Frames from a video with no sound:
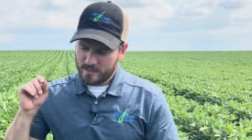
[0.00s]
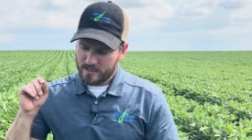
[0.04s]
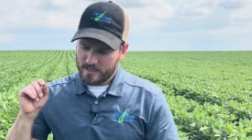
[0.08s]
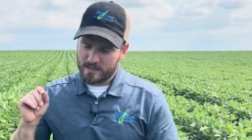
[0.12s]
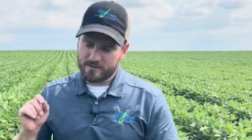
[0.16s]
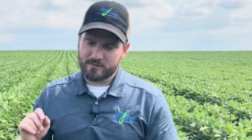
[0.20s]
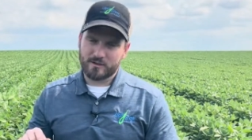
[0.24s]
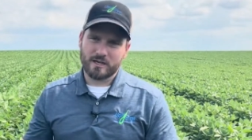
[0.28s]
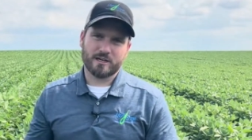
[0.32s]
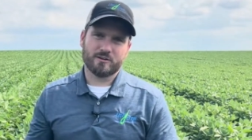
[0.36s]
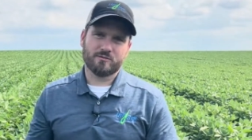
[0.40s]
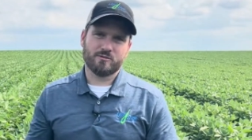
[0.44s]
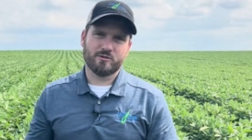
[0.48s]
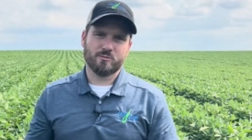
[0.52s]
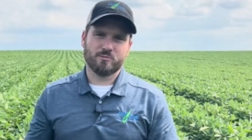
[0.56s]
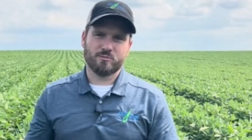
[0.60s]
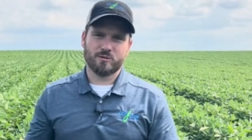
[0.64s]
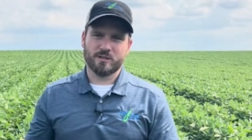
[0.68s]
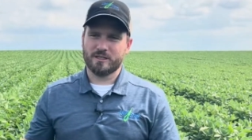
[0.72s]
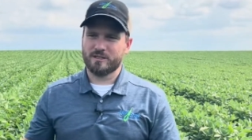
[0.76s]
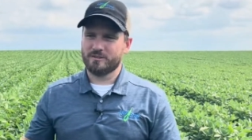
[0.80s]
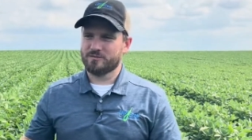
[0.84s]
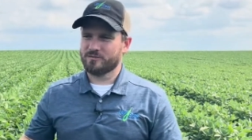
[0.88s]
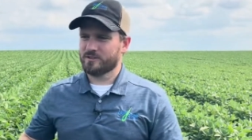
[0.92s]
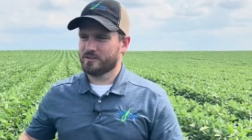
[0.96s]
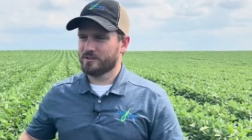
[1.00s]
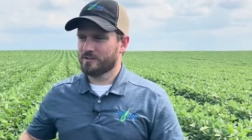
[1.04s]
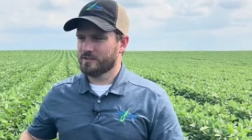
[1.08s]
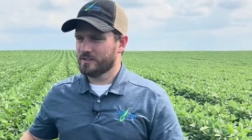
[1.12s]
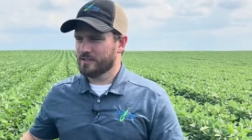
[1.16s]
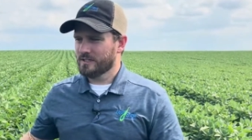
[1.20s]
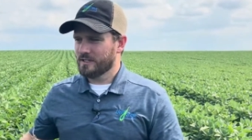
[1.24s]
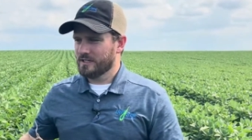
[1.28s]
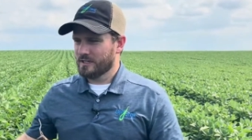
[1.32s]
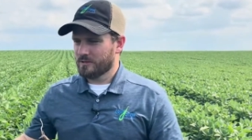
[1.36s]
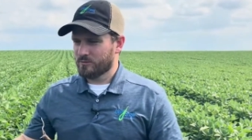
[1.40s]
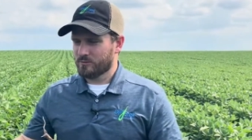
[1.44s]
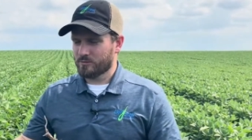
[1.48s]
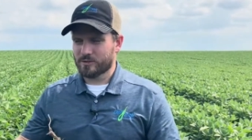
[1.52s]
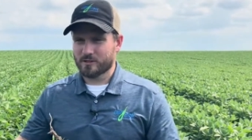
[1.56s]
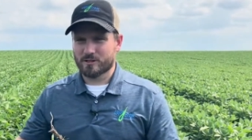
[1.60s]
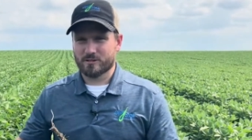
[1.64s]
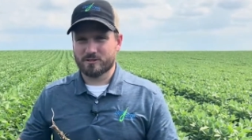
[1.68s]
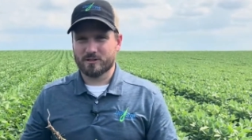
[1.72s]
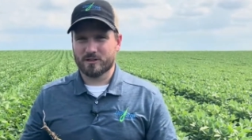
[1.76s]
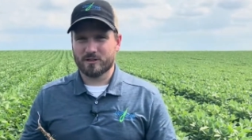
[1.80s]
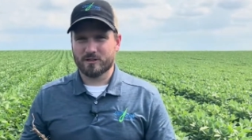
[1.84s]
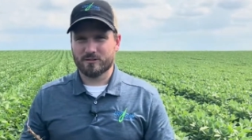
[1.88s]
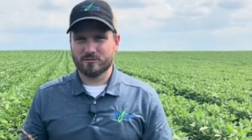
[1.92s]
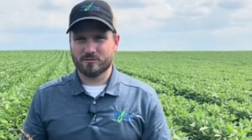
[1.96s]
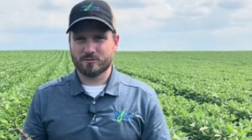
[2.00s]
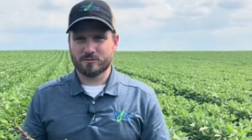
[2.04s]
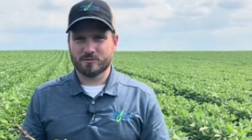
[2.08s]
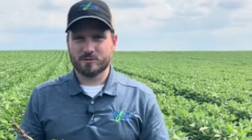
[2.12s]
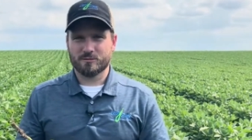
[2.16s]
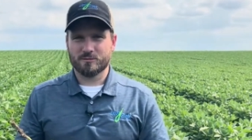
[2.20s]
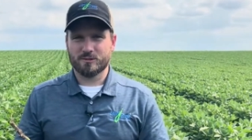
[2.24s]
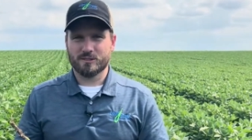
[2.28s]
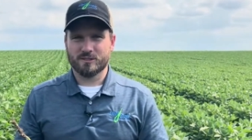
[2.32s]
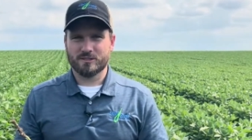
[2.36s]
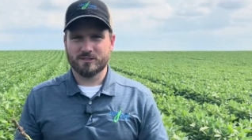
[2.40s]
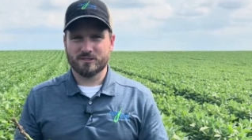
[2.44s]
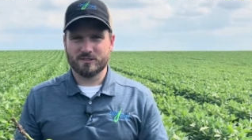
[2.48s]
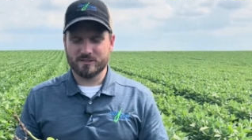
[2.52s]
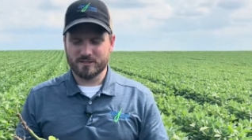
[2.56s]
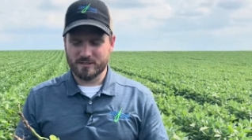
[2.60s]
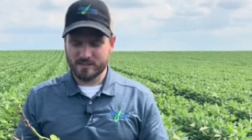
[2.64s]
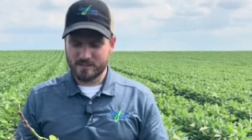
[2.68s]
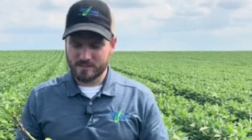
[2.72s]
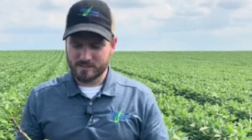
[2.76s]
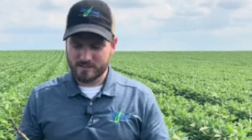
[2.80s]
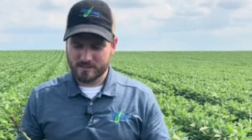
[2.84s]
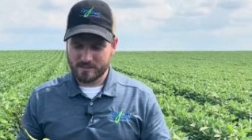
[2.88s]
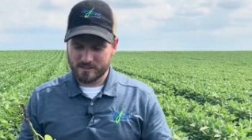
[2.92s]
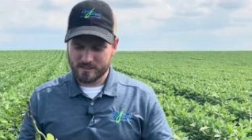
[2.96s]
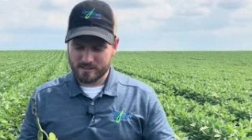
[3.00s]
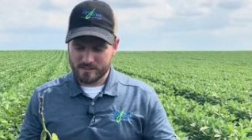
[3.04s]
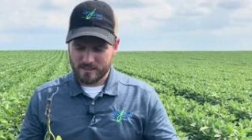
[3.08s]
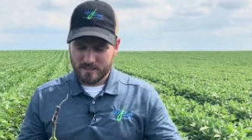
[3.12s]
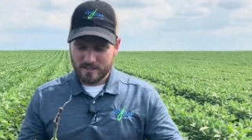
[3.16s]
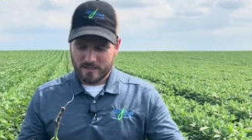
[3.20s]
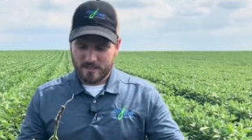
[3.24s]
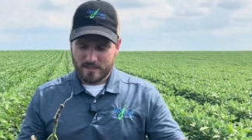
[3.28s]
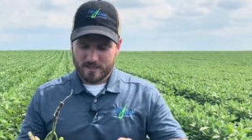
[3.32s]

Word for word: I've got a few plants here. We're going to talk through some of these diseases.